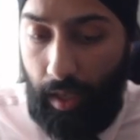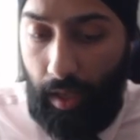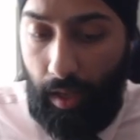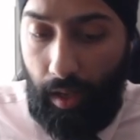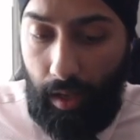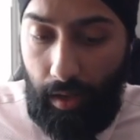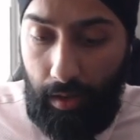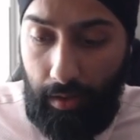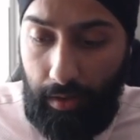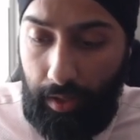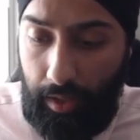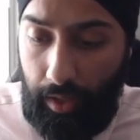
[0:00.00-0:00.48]

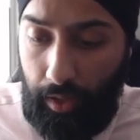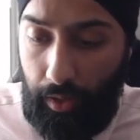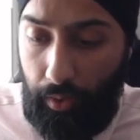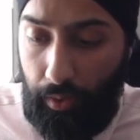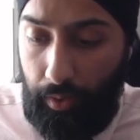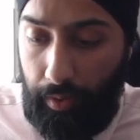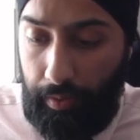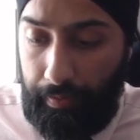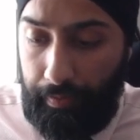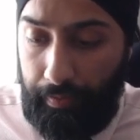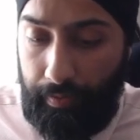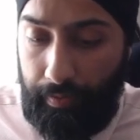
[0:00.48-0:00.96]
Also,
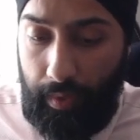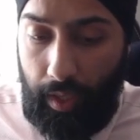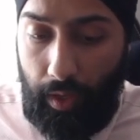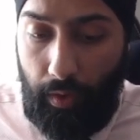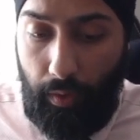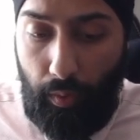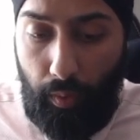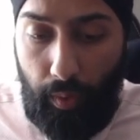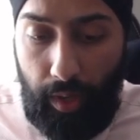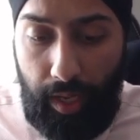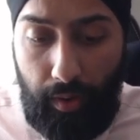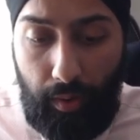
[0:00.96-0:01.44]

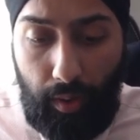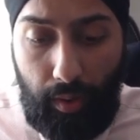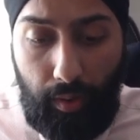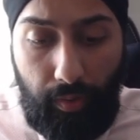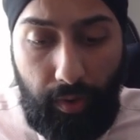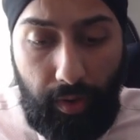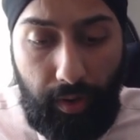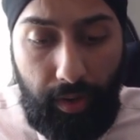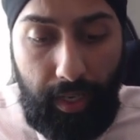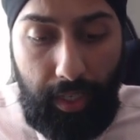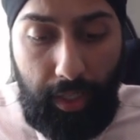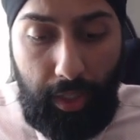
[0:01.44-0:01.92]
when
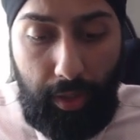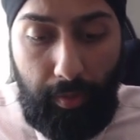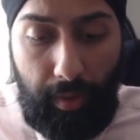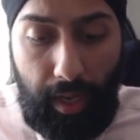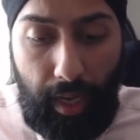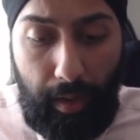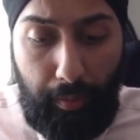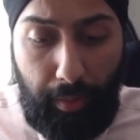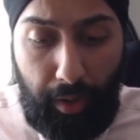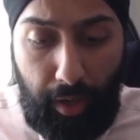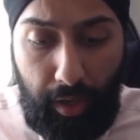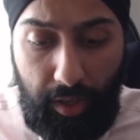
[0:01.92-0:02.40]
referring to my
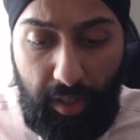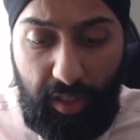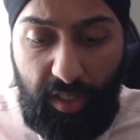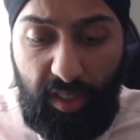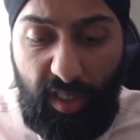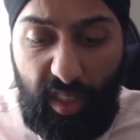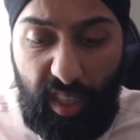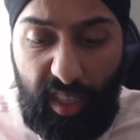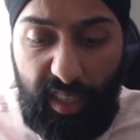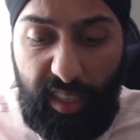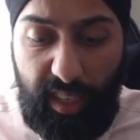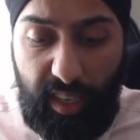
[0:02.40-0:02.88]

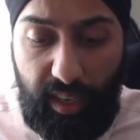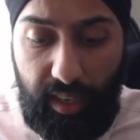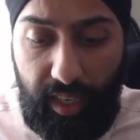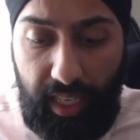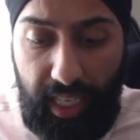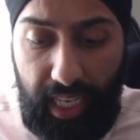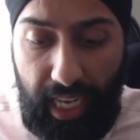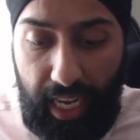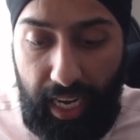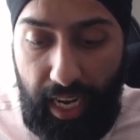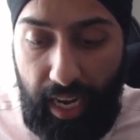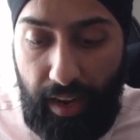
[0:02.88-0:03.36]
personal identity,
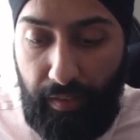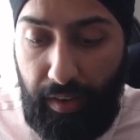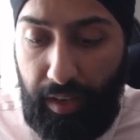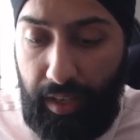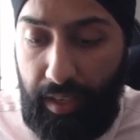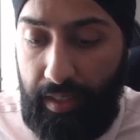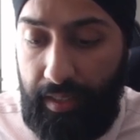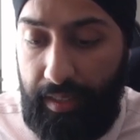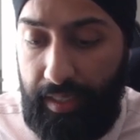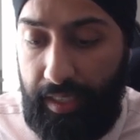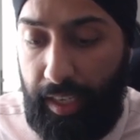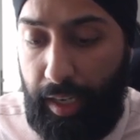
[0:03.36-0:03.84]
I never
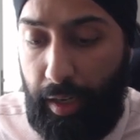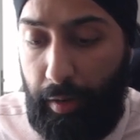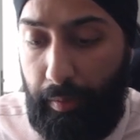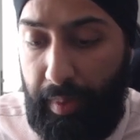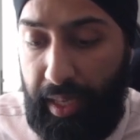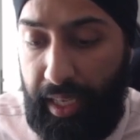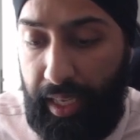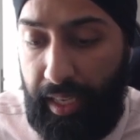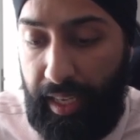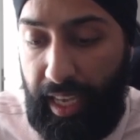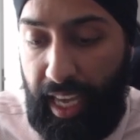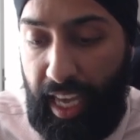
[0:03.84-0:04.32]
considered
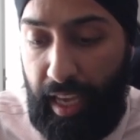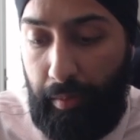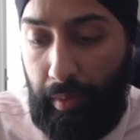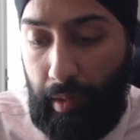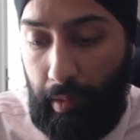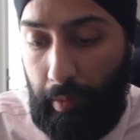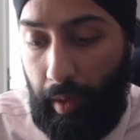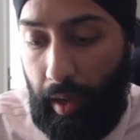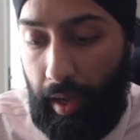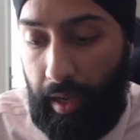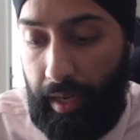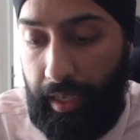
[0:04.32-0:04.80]
being
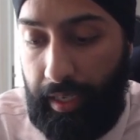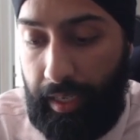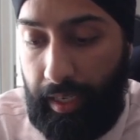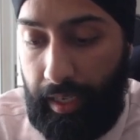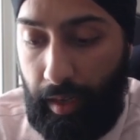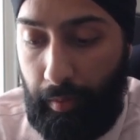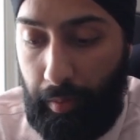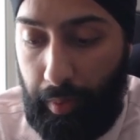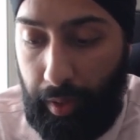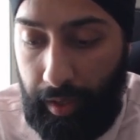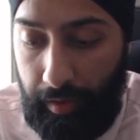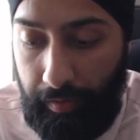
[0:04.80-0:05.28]
able-bodied
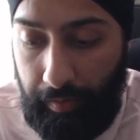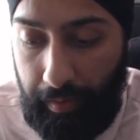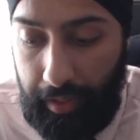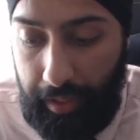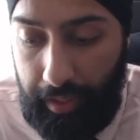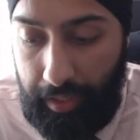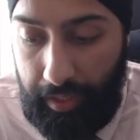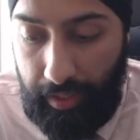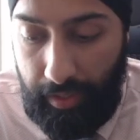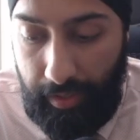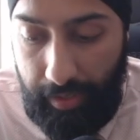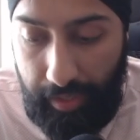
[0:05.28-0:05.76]
a
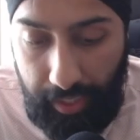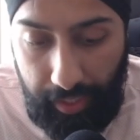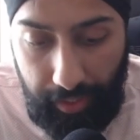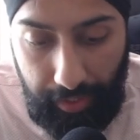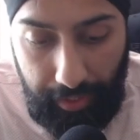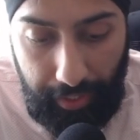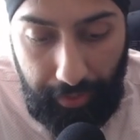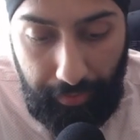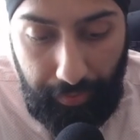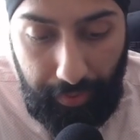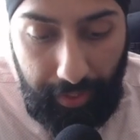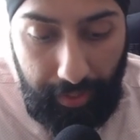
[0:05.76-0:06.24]
privilege until
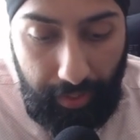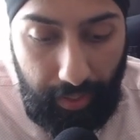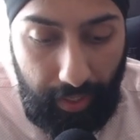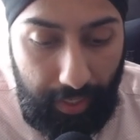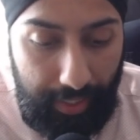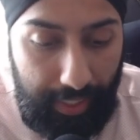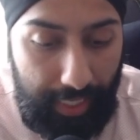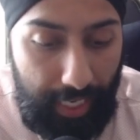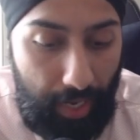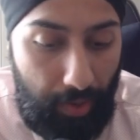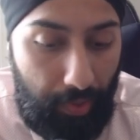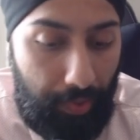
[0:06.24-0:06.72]
I
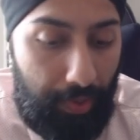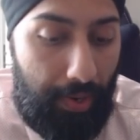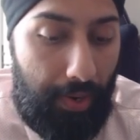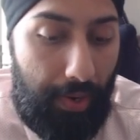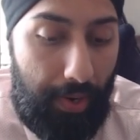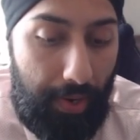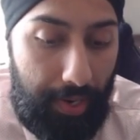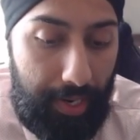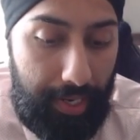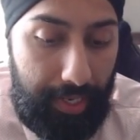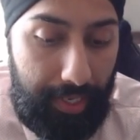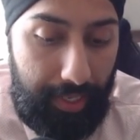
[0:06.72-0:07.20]
realized how
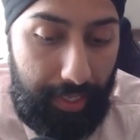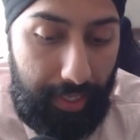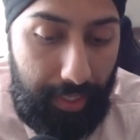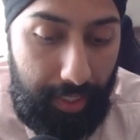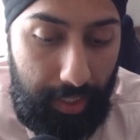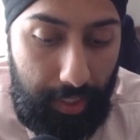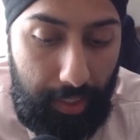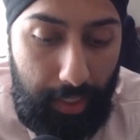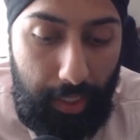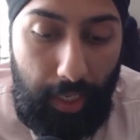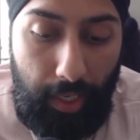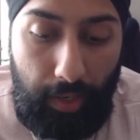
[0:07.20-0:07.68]
hard it
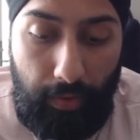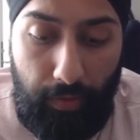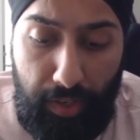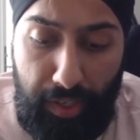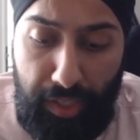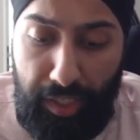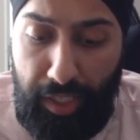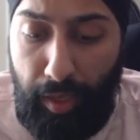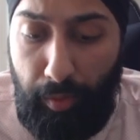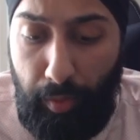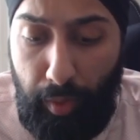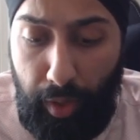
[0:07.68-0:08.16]
is for
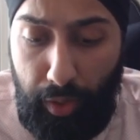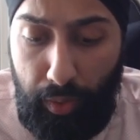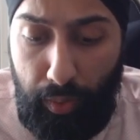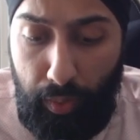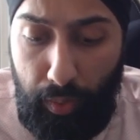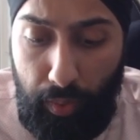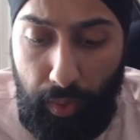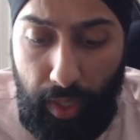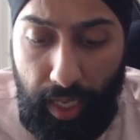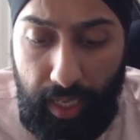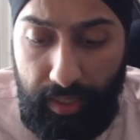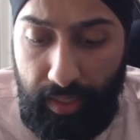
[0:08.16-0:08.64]
someone
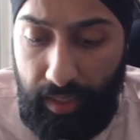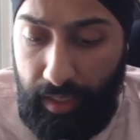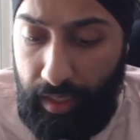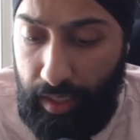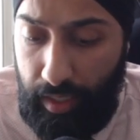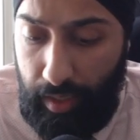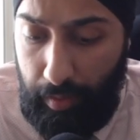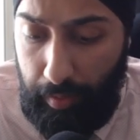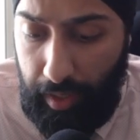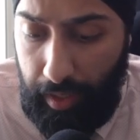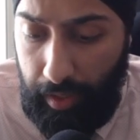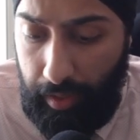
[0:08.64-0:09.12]
who has a
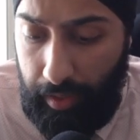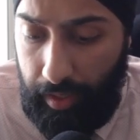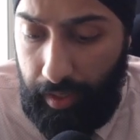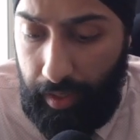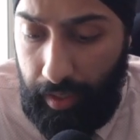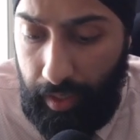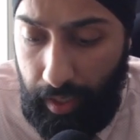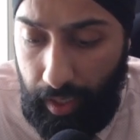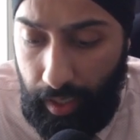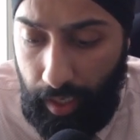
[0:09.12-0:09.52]
disability.